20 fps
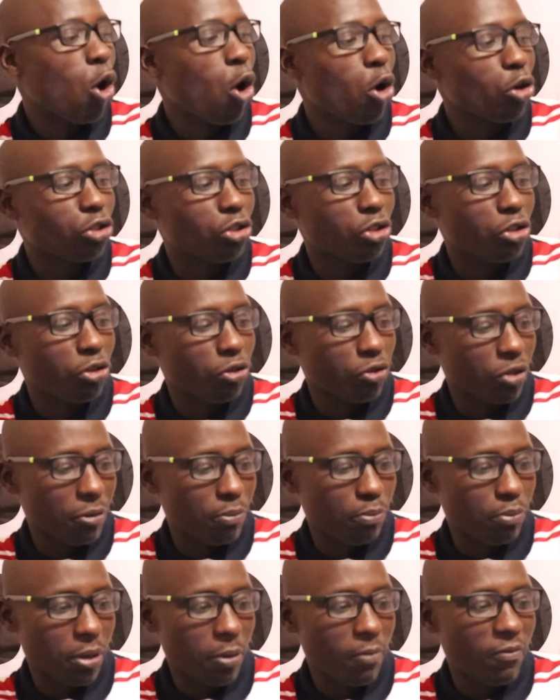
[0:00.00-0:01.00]
Court
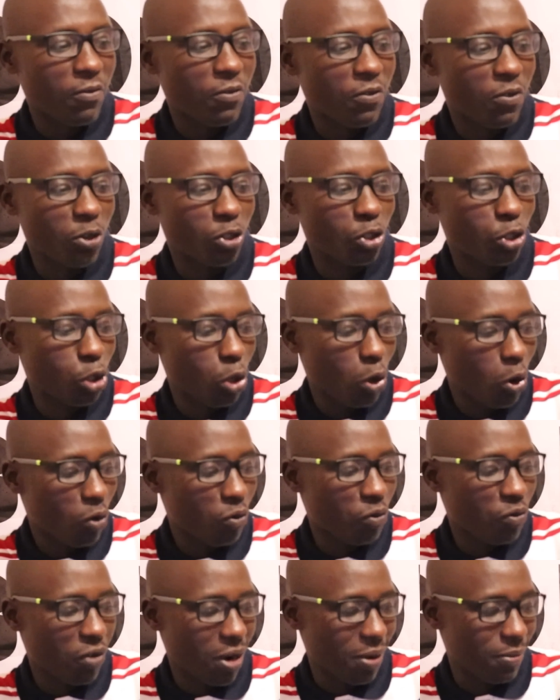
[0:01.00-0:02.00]
reprieve for
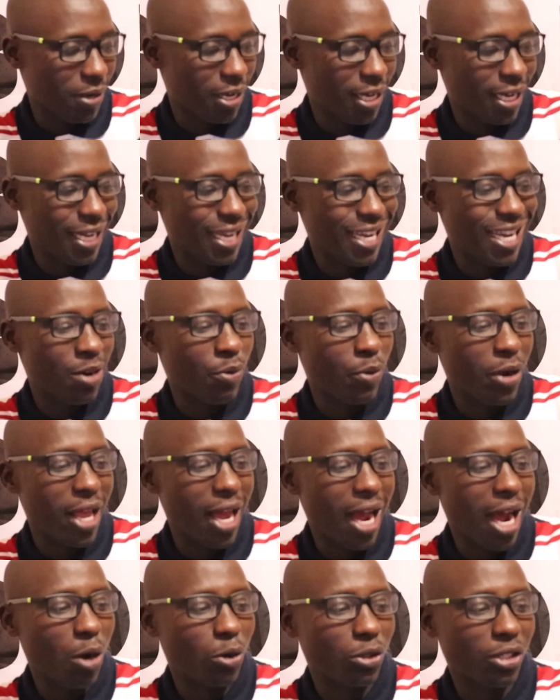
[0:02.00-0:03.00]
Joho family in
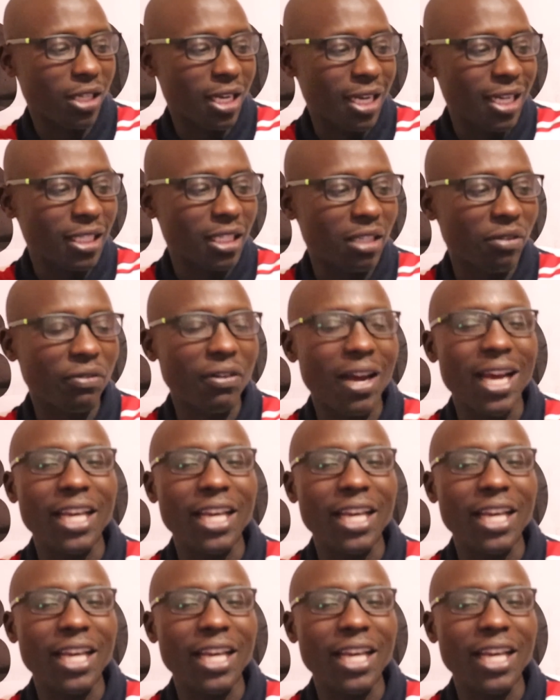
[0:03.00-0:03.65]
warehouse lease